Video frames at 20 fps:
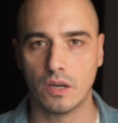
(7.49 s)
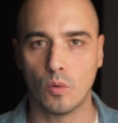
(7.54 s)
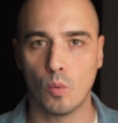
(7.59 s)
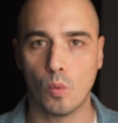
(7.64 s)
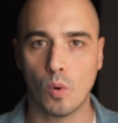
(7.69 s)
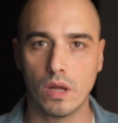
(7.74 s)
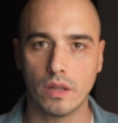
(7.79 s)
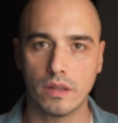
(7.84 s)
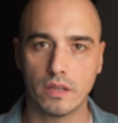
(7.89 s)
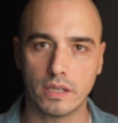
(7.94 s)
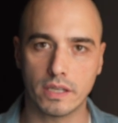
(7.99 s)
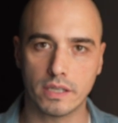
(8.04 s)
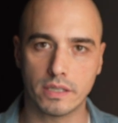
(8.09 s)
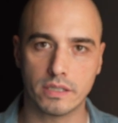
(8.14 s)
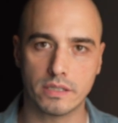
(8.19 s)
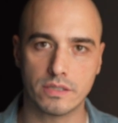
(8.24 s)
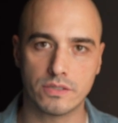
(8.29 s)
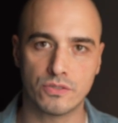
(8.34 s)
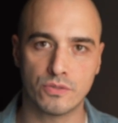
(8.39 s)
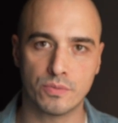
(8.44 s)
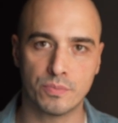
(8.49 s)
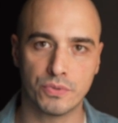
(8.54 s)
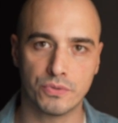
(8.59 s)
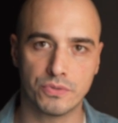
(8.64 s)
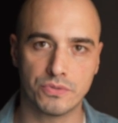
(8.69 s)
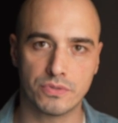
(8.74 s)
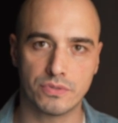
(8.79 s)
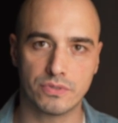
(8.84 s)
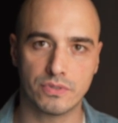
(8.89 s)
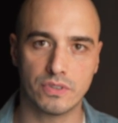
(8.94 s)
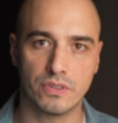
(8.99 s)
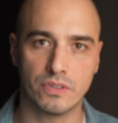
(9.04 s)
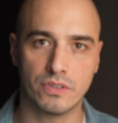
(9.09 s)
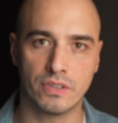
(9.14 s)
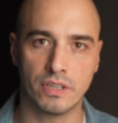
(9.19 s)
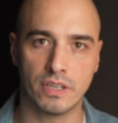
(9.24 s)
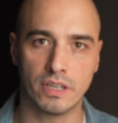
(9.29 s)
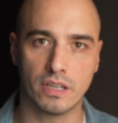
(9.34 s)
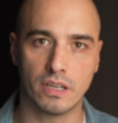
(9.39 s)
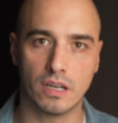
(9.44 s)
One is to boost
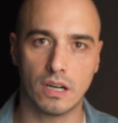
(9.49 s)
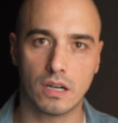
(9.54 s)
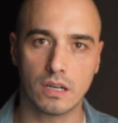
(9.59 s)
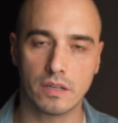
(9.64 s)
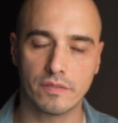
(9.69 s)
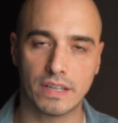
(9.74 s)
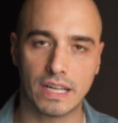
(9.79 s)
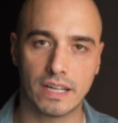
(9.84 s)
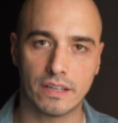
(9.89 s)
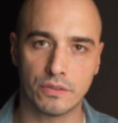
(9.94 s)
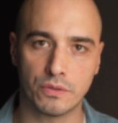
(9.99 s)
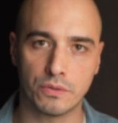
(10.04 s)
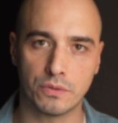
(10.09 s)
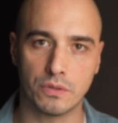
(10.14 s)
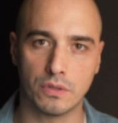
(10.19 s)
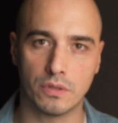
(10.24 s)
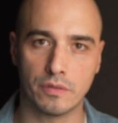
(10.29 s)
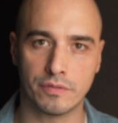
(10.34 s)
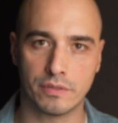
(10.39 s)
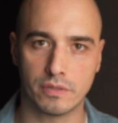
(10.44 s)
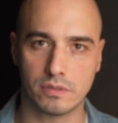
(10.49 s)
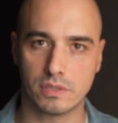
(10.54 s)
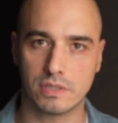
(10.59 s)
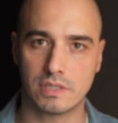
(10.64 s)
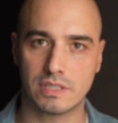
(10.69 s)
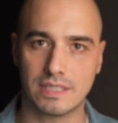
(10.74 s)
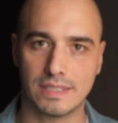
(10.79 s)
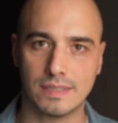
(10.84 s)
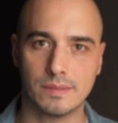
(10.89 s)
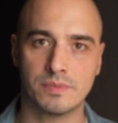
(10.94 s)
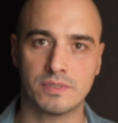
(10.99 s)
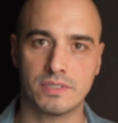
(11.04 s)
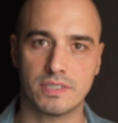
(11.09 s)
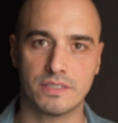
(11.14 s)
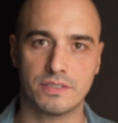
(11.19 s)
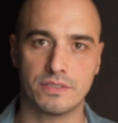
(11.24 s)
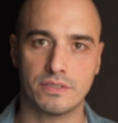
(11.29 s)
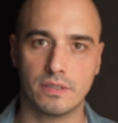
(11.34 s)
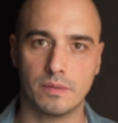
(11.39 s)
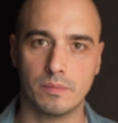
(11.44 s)
the R value of your sleep
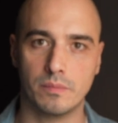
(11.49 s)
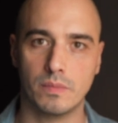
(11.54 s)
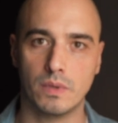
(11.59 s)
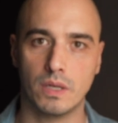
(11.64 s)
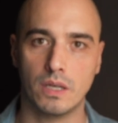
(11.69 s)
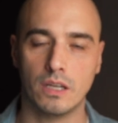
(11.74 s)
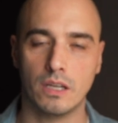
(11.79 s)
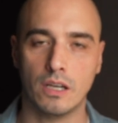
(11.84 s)
system,